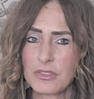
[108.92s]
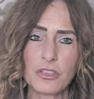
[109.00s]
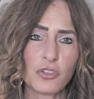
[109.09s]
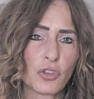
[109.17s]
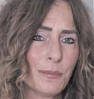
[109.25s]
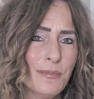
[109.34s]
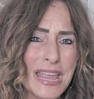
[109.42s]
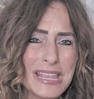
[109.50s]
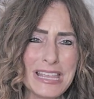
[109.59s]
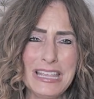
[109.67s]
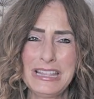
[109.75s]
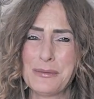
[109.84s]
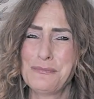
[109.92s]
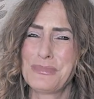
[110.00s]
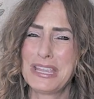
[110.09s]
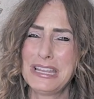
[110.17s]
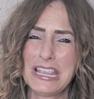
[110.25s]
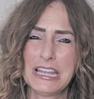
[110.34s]
You're making the
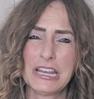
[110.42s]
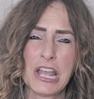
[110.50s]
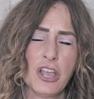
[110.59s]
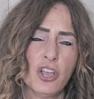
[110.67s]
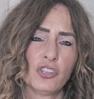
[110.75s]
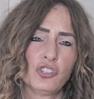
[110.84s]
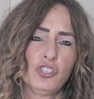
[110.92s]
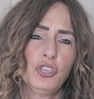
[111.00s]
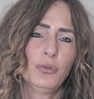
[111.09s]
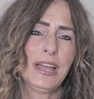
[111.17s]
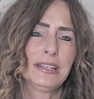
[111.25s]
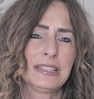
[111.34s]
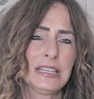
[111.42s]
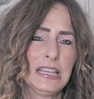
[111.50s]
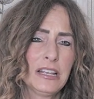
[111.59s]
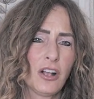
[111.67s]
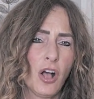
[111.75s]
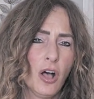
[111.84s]
median US
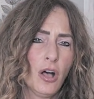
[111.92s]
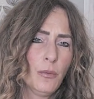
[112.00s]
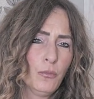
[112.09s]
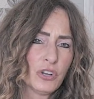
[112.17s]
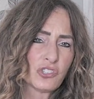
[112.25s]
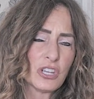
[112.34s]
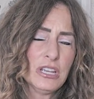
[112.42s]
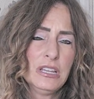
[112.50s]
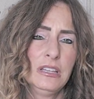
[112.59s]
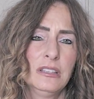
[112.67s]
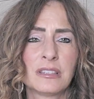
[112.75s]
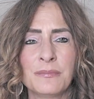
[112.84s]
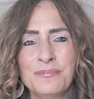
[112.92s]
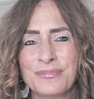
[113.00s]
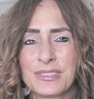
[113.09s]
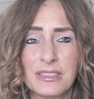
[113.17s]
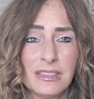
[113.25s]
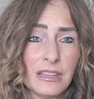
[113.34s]
income, which is,
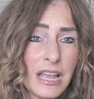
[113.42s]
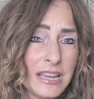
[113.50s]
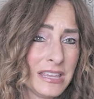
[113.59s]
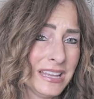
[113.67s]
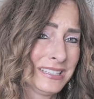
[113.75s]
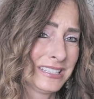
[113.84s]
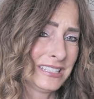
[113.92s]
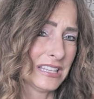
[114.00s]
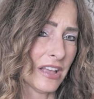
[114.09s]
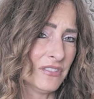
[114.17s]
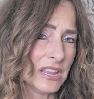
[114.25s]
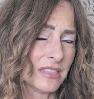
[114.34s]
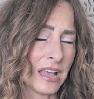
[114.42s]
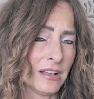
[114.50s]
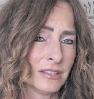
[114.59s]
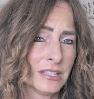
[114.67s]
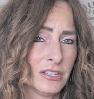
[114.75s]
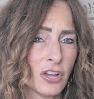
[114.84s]
I guess,
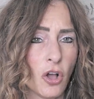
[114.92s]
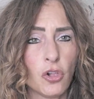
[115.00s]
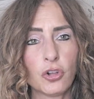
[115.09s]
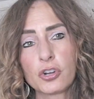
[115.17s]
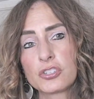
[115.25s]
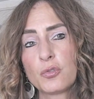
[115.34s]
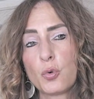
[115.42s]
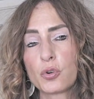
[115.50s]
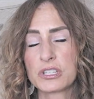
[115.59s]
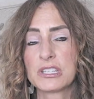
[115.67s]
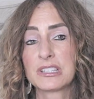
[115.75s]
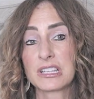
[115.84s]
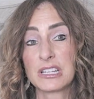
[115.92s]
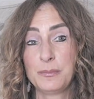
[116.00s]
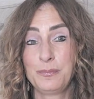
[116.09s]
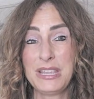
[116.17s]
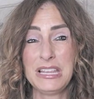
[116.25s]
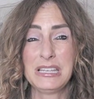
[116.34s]
$70,000. Of course, it's going
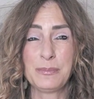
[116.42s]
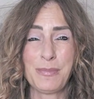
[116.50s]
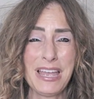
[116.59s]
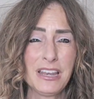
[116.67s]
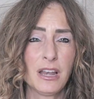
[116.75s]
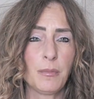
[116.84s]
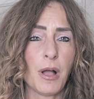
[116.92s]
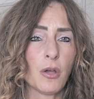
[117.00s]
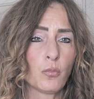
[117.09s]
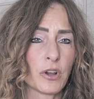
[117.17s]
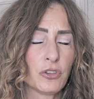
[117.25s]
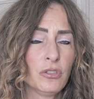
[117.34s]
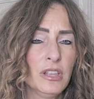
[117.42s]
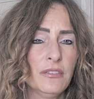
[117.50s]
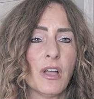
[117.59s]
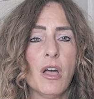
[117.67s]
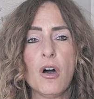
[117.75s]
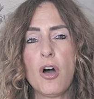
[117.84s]
to be dependent upon where you
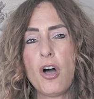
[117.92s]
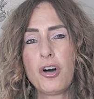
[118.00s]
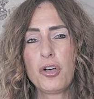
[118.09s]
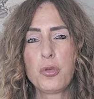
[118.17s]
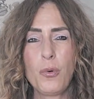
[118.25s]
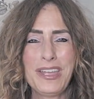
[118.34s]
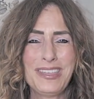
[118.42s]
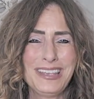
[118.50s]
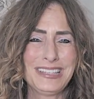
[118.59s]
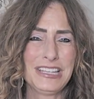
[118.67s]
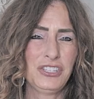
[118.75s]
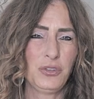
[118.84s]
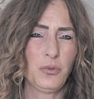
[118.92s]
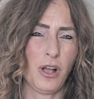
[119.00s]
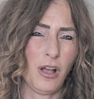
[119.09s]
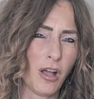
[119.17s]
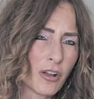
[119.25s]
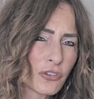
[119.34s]
live, all the way, they said, to
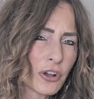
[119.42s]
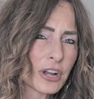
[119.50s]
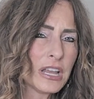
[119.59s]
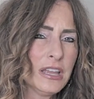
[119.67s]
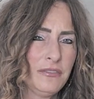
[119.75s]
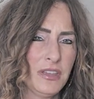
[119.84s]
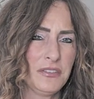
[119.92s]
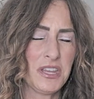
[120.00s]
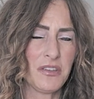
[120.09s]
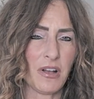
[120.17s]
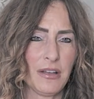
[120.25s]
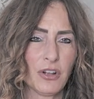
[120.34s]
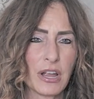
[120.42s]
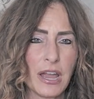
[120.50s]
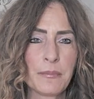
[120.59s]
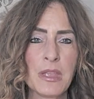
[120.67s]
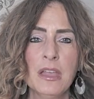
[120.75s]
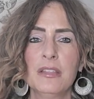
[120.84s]
155.
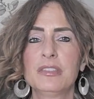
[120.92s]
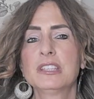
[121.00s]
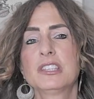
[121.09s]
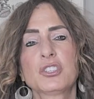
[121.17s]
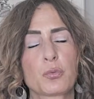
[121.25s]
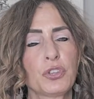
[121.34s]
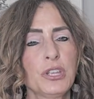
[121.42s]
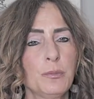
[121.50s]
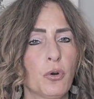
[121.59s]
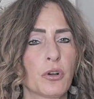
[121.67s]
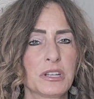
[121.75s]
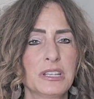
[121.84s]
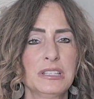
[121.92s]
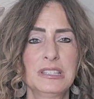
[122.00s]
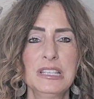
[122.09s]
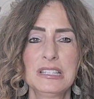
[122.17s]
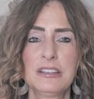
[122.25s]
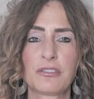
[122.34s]
Okay, this is really important because
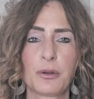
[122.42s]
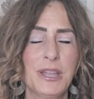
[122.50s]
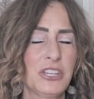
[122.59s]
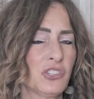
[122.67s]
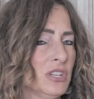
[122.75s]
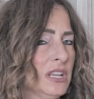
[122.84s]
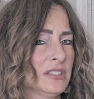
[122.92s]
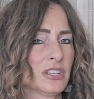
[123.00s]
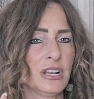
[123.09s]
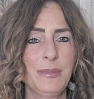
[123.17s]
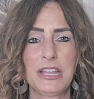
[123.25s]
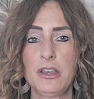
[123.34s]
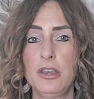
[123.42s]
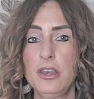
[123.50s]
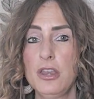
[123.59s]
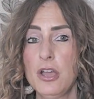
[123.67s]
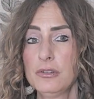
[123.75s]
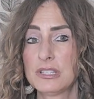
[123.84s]
this information is going to make no